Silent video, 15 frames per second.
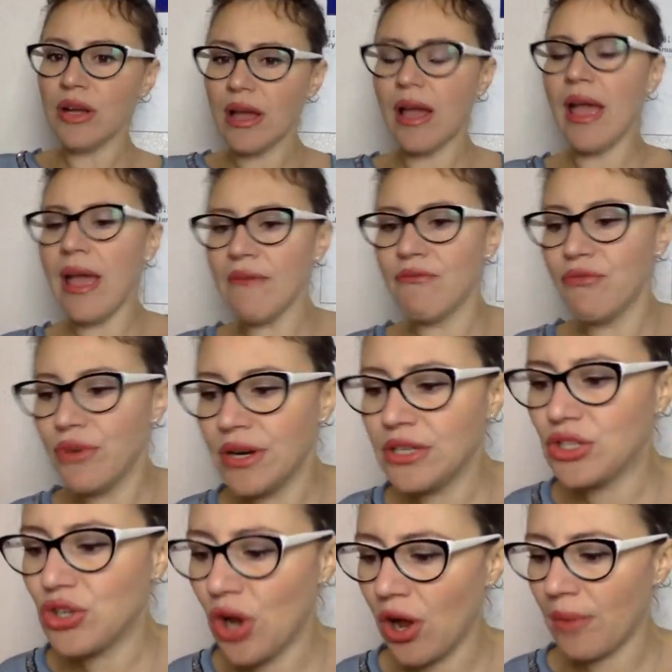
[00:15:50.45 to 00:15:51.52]
every
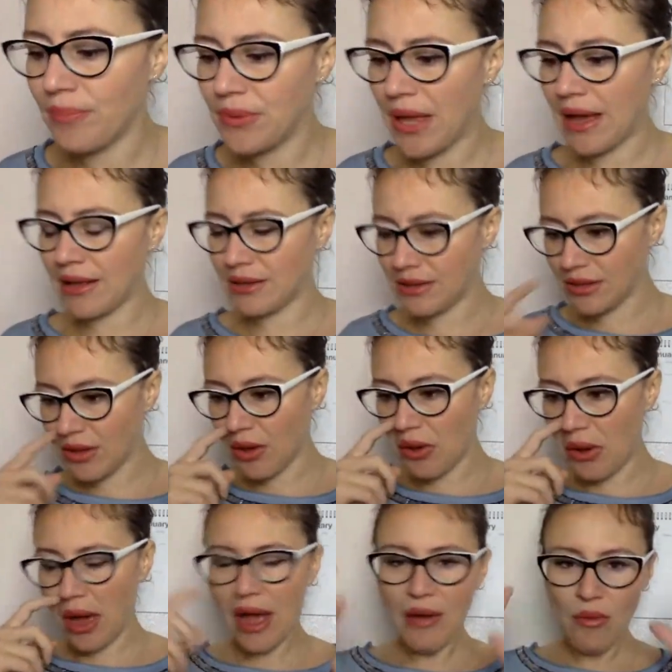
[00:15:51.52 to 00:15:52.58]
job that,
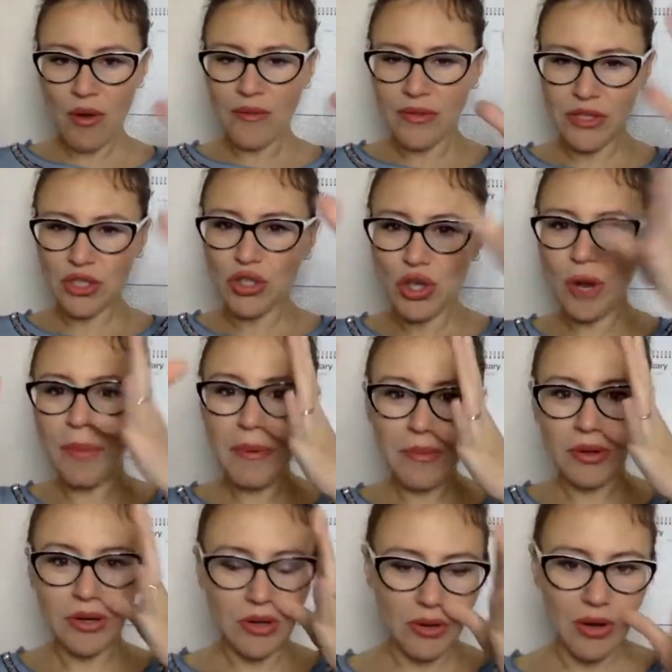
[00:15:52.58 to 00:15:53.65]
I want this job, I'm
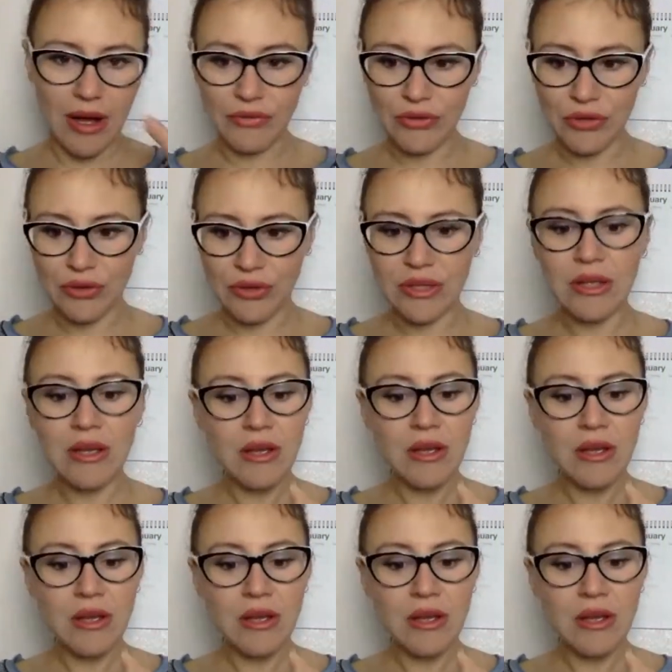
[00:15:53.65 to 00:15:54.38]
going to go after it.